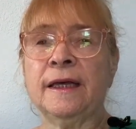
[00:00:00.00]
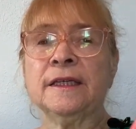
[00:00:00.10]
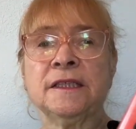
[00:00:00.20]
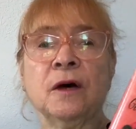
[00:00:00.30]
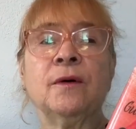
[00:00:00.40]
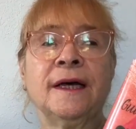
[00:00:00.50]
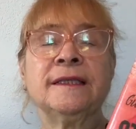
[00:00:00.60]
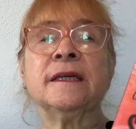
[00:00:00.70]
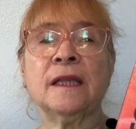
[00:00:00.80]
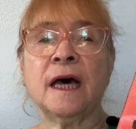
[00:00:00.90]
So it's
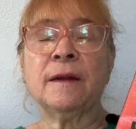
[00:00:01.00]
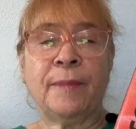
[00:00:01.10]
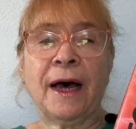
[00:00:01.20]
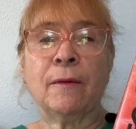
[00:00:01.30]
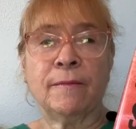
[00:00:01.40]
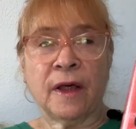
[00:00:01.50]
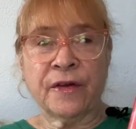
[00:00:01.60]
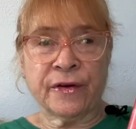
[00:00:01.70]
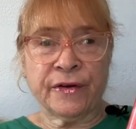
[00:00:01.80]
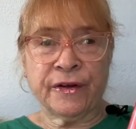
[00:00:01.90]
a lot about
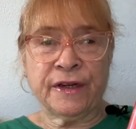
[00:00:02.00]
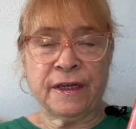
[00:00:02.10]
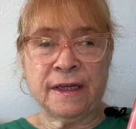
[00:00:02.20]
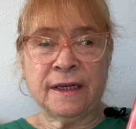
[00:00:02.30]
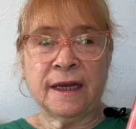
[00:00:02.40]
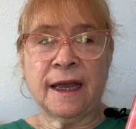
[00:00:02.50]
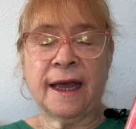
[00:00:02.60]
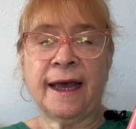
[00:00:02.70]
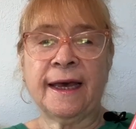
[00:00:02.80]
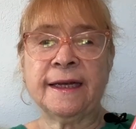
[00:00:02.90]
motherhood.
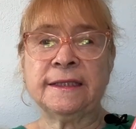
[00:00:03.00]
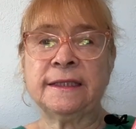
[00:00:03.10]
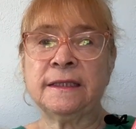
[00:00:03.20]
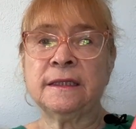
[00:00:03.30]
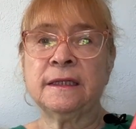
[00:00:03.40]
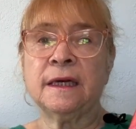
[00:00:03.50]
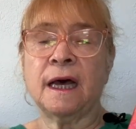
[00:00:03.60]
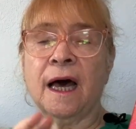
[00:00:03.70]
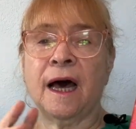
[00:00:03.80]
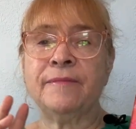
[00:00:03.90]
And
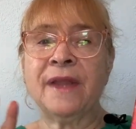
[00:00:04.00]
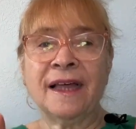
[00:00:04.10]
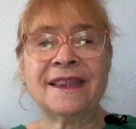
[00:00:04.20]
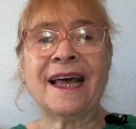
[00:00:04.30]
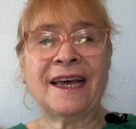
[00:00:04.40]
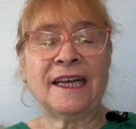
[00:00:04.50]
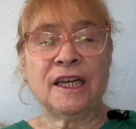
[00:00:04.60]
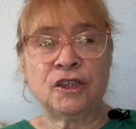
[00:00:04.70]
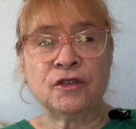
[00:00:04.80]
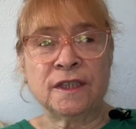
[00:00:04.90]
I'm not that
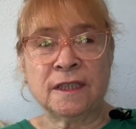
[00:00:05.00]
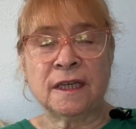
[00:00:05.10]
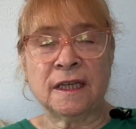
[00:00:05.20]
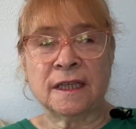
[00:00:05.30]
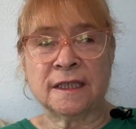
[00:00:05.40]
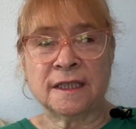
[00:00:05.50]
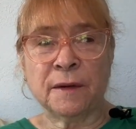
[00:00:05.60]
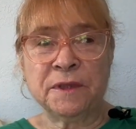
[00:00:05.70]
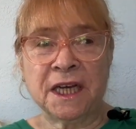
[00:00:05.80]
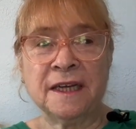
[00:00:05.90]
interested in the
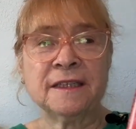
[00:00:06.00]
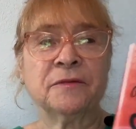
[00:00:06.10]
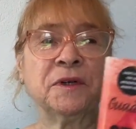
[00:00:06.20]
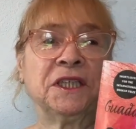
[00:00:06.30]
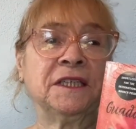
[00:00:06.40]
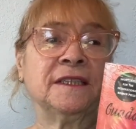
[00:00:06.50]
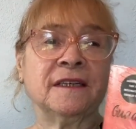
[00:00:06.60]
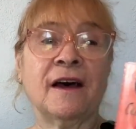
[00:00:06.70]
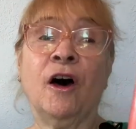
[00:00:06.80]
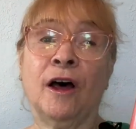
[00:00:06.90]
subject, which is
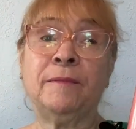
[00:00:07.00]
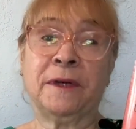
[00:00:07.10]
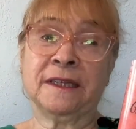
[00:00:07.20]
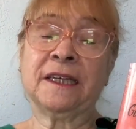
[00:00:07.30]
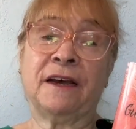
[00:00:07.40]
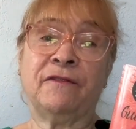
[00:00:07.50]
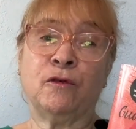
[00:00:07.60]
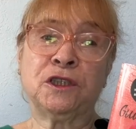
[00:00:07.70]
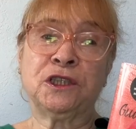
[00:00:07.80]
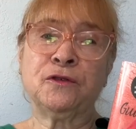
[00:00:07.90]
odd because I have
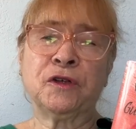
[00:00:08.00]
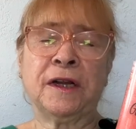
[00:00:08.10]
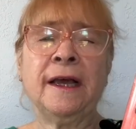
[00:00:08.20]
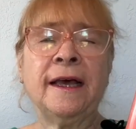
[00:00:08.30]
4 children.